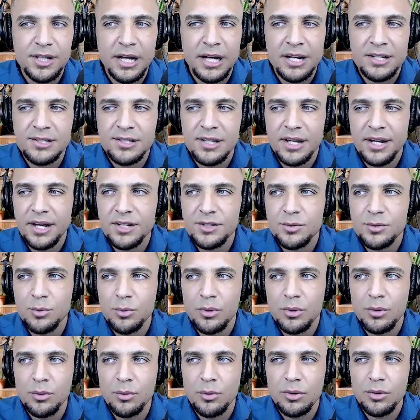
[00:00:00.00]
I'd say
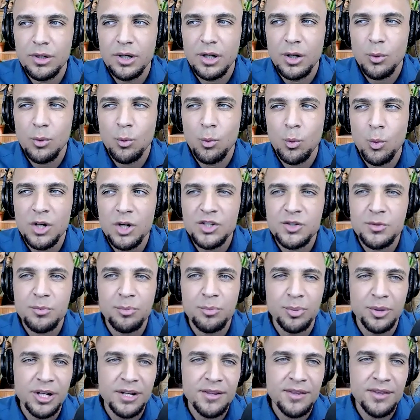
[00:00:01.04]
is,
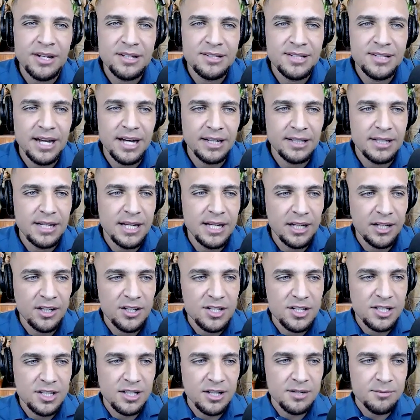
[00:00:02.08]
which breathing technique?
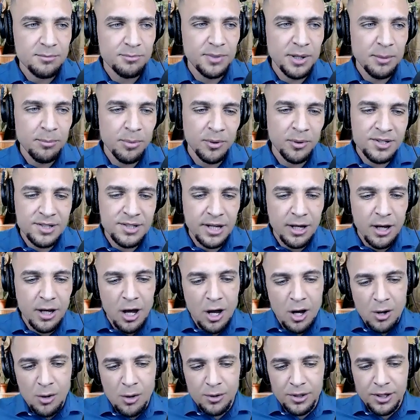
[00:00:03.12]
Because people can say,
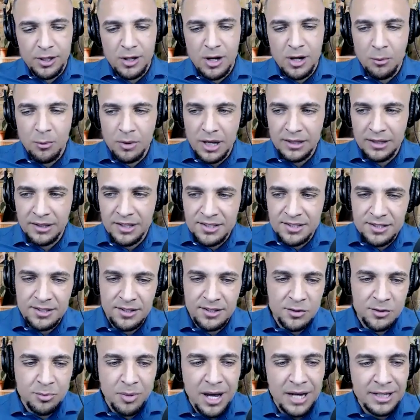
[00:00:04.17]
I listened
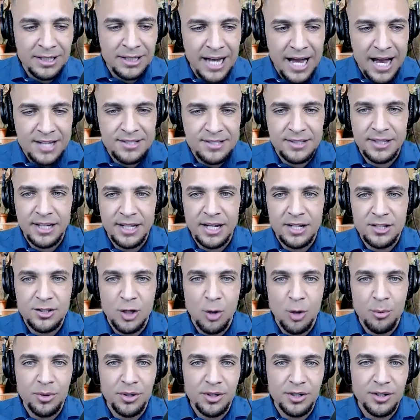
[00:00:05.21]
to this podcast and they
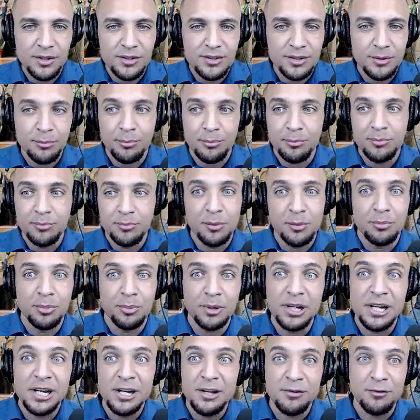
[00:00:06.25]
told me to
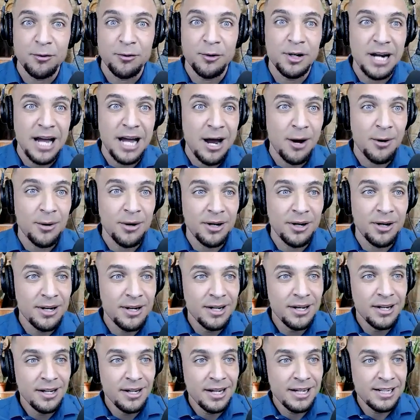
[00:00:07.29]
breathe for an hour,
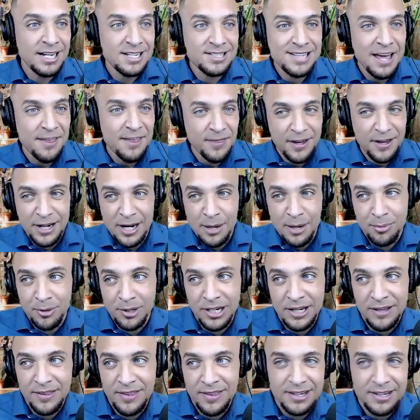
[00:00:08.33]
and I sat there and I
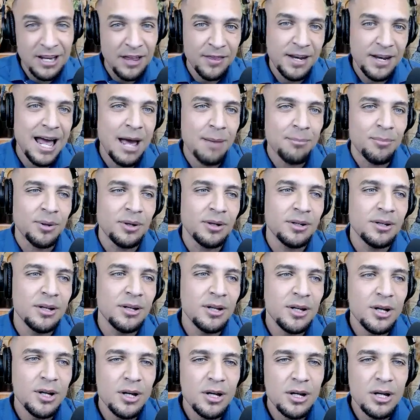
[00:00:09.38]
breathed and nothing happened.
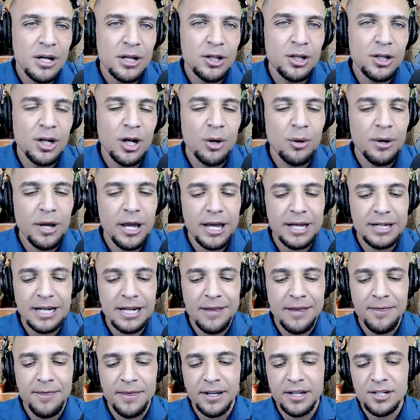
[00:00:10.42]
And
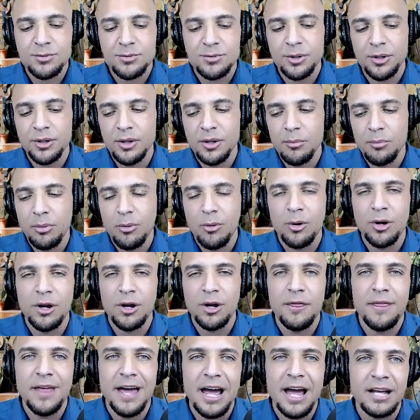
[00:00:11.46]
I think it's really
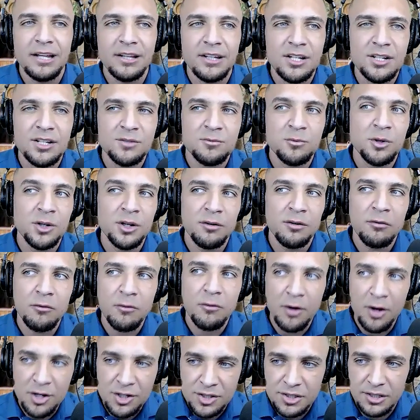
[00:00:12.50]
important that at least for your
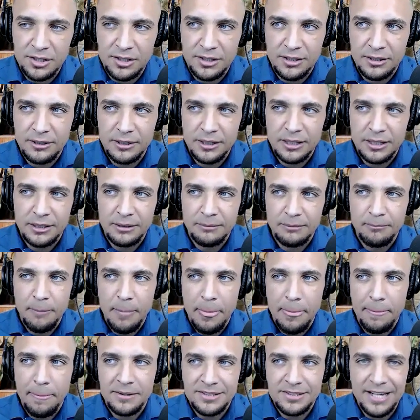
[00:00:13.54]
first
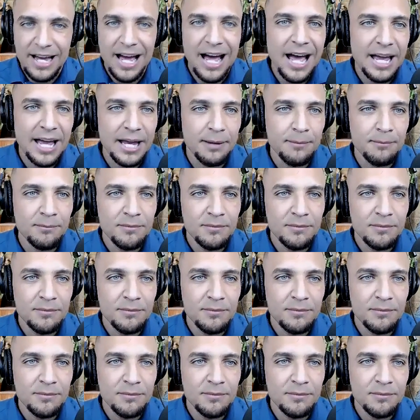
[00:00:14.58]
time,